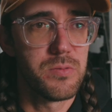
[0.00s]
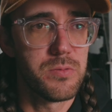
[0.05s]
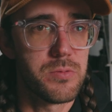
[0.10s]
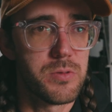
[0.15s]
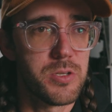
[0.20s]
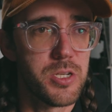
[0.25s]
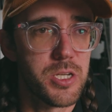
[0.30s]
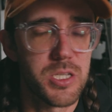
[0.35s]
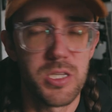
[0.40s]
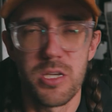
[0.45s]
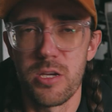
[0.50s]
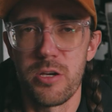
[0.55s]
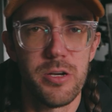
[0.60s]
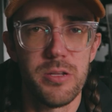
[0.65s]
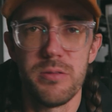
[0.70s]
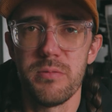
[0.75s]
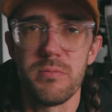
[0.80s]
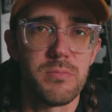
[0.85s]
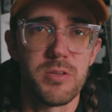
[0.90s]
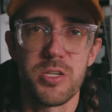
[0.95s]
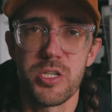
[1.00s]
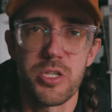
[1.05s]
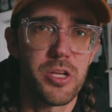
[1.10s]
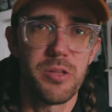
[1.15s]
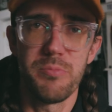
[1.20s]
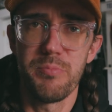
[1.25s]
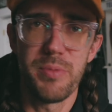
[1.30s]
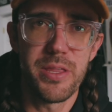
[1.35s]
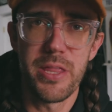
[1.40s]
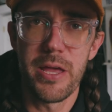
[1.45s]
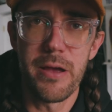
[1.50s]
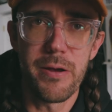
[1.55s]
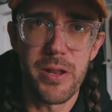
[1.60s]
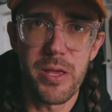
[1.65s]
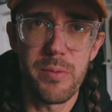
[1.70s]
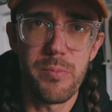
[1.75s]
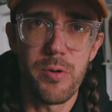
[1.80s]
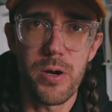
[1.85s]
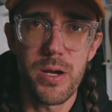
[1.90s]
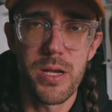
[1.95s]
just couldn't be there
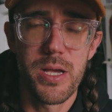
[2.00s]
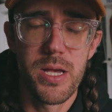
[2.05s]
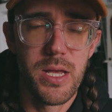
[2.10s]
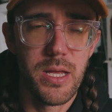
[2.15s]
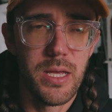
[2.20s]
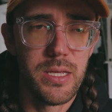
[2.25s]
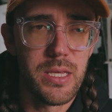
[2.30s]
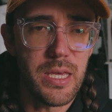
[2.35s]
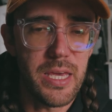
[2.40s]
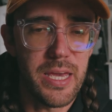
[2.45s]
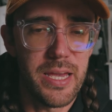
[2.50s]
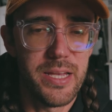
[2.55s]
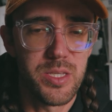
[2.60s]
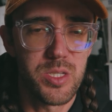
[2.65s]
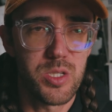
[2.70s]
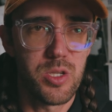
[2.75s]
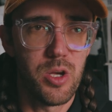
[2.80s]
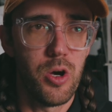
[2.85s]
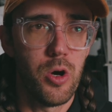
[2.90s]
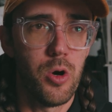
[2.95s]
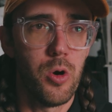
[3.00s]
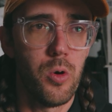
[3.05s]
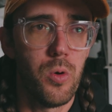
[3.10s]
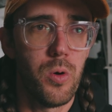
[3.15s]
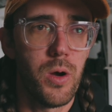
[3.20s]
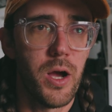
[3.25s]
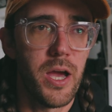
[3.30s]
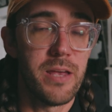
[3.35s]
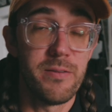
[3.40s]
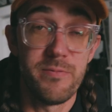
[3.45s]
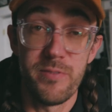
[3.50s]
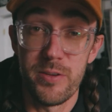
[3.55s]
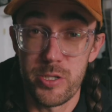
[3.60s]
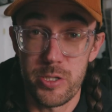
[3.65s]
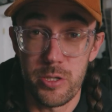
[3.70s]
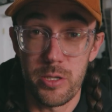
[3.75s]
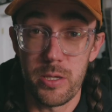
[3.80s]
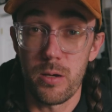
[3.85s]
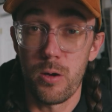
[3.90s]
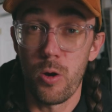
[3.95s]
anymore. And so I
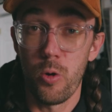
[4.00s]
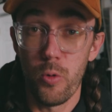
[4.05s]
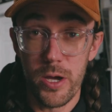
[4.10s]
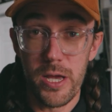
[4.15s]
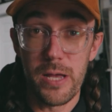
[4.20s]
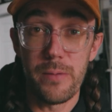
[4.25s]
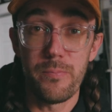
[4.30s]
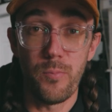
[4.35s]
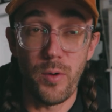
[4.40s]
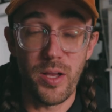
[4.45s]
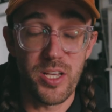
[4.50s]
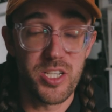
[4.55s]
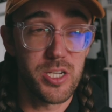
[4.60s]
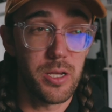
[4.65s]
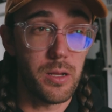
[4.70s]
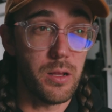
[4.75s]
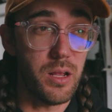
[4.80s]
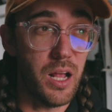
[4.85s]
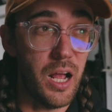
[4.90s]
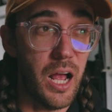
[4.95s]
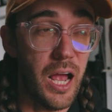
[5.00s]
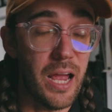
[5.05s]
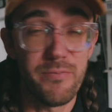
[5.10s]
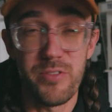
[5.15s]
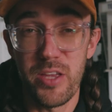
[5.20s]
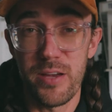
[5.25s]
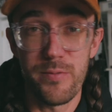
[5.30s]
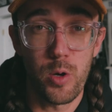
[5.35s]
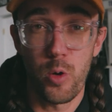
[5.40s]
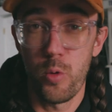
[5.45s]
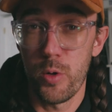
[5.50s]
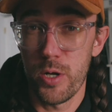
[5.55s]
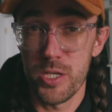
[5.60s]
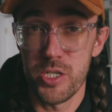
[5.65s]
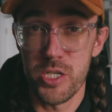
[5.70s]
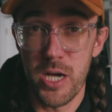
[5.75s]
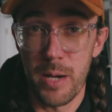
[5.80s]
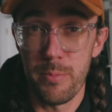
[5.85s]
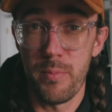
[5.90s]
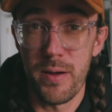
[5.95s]
eventually quit, which I've never quit a
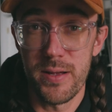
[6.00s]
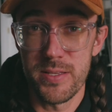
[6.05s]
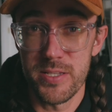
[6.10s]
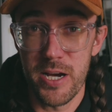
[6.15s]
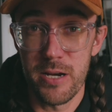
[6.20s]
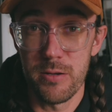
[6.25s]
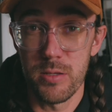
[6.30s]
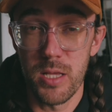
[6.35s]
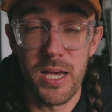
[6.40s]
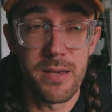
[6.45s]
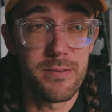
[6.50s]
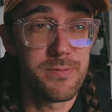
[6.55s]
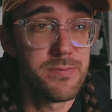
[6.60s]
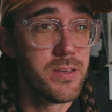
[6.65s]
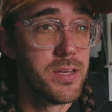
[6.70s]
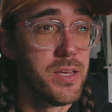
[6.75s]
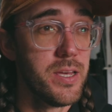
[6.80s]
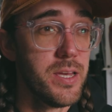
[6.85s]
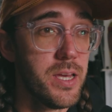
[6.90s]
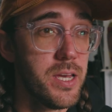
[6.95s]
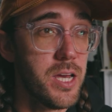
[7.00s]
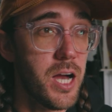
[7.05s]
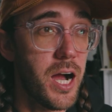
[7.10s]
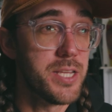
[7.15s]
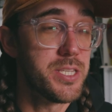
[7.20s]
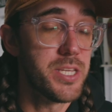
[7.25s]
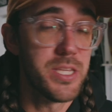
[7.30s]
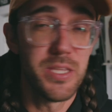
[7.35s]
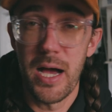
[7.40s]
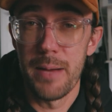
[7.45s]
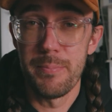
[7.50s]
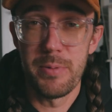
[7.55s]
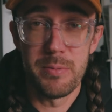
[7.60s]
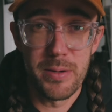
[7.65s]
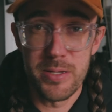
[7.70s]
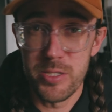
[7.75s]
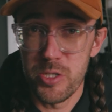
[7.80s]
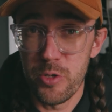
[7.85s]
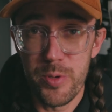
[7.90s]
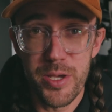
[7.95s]
job in my entire life. I did not put
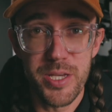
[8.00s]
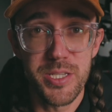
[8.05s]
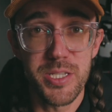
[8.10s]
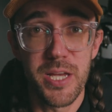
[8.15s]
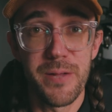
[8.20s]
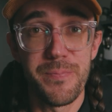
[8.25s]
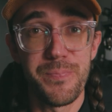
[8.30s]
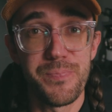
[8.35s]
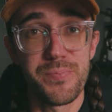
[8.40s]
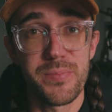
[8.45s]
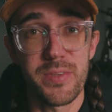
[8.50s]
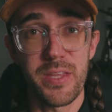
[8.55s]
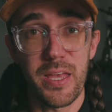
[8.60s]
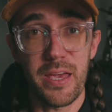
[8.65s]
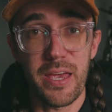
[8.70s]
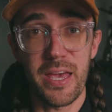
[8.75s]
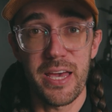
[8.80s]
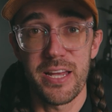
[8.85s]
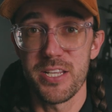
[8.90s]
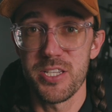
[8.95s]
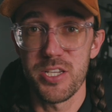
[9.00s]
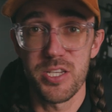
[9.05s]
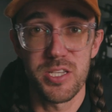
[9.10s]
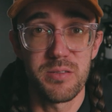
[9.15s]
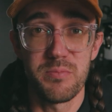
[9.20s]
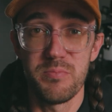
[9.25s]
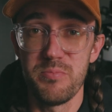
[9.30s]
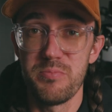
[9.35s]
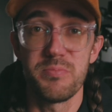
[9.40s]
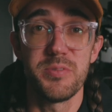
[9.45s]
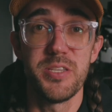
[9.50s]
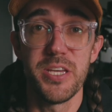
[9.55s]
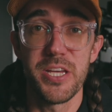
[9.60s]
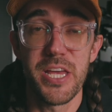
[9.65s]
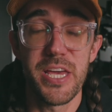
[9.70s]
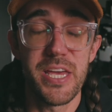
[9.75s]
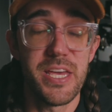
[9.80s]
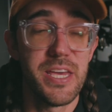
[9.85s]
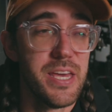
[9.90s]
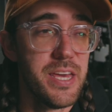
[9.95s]
my 2 weeks in. I kind of just did
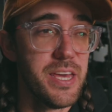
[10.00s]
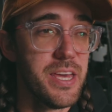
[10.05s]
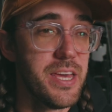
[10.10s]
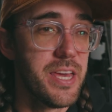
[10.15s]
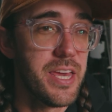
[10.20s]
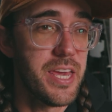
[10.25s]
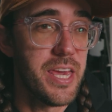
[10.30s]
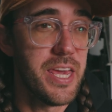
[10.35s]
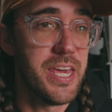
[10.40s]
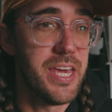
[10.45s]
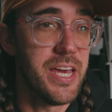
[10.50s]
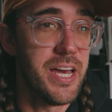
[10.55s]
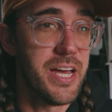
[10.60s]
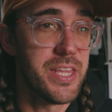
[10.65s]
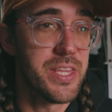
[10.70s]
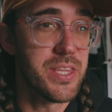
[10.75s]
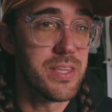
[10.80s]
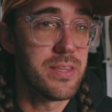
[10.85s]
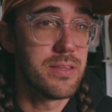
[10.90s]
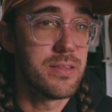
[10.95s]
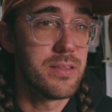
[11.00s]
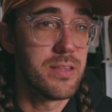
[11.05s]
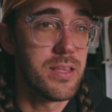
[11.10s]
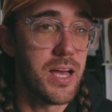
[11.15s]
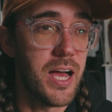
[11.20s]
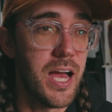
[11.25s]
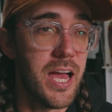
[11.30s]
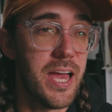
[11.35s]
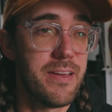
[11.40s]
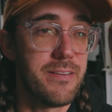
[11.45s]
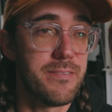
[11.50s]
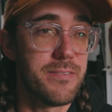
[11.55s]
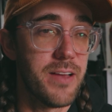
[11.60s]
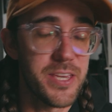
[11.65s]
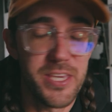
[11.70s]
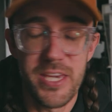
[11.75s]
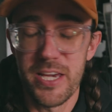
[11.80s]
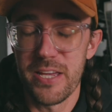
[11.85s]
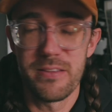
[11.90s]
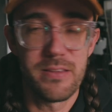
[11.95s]
it. And
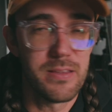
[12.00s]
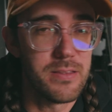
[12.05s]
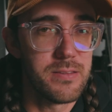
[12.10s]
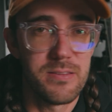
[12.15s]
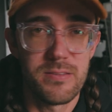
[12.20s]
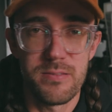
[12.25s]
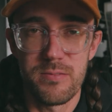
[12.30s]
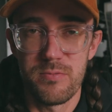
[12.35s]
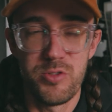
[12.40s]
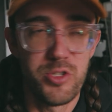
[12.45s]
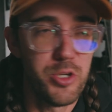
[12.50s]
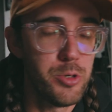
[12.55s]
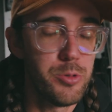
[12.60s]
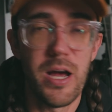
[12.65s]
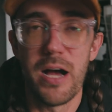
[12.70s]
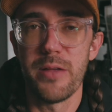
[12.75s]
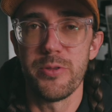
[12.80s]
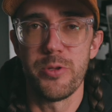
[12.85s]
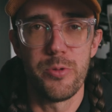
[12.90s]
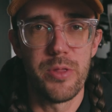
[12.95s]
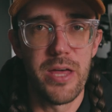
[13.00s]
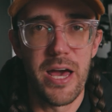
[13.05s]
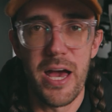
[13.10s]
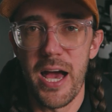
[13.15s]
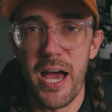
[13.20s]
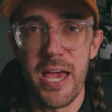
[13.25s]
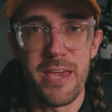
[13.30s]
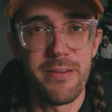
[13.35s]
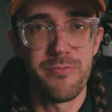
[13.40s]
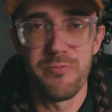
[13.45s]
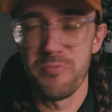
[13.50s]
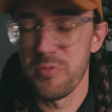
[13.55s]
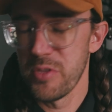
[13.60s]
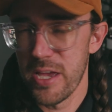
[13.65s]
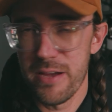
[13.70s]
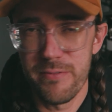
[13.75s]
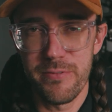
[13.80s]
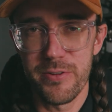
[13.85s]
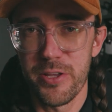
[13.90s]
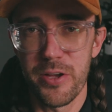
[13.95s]
again, do not do that. I have
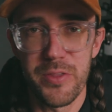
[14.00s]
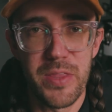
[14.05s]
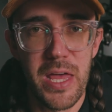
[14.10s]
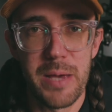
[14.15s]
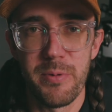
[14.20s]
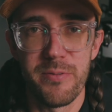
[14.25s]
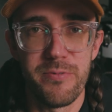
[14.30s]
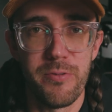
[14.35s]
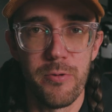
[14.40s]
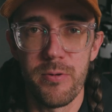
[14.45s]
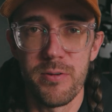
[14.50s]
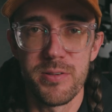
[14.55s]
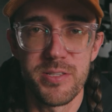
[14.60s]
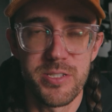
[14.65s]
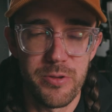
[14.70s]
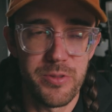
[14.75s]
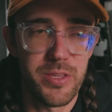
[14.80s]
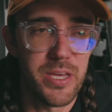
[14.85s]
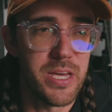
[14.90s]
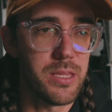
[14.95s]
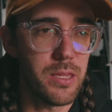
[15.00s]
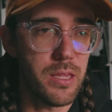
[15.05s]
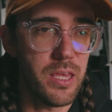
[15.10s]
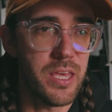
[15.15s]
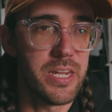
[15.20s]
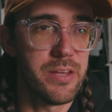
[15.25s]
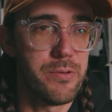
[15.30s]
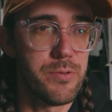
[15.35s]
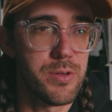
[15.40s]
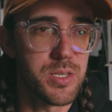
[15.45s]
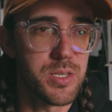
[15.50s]
never done that before until then, and